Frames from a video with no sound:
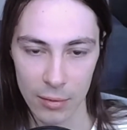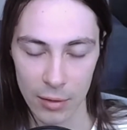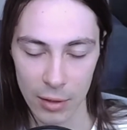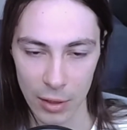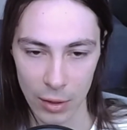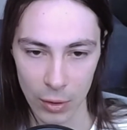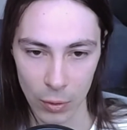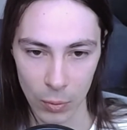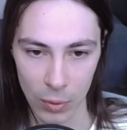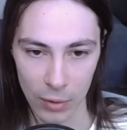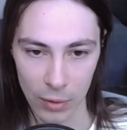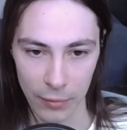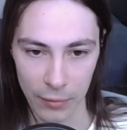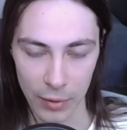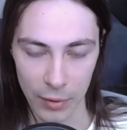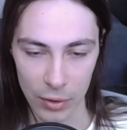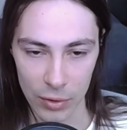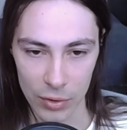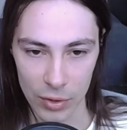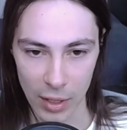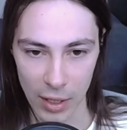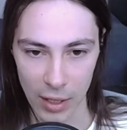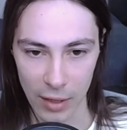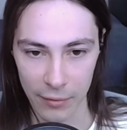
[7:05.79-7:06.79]
it will
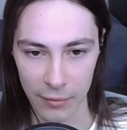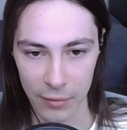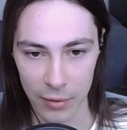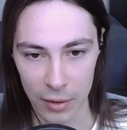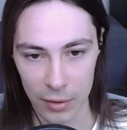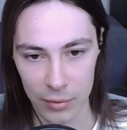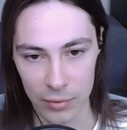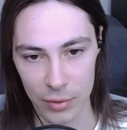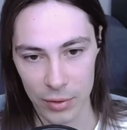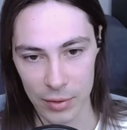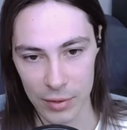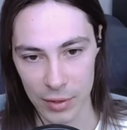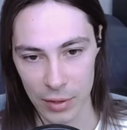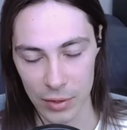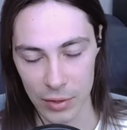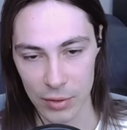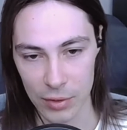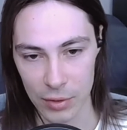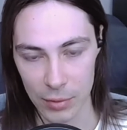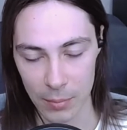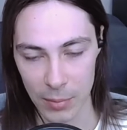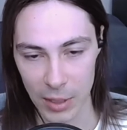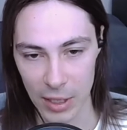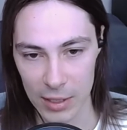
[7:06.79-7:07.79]
finish alpha, transition
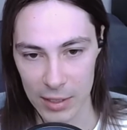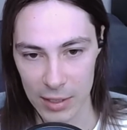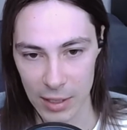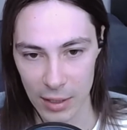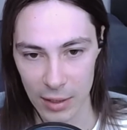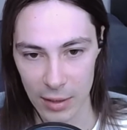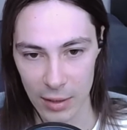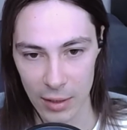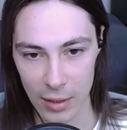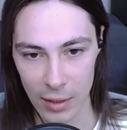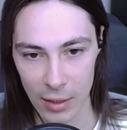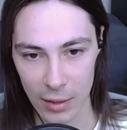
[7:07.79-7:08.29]
to beta.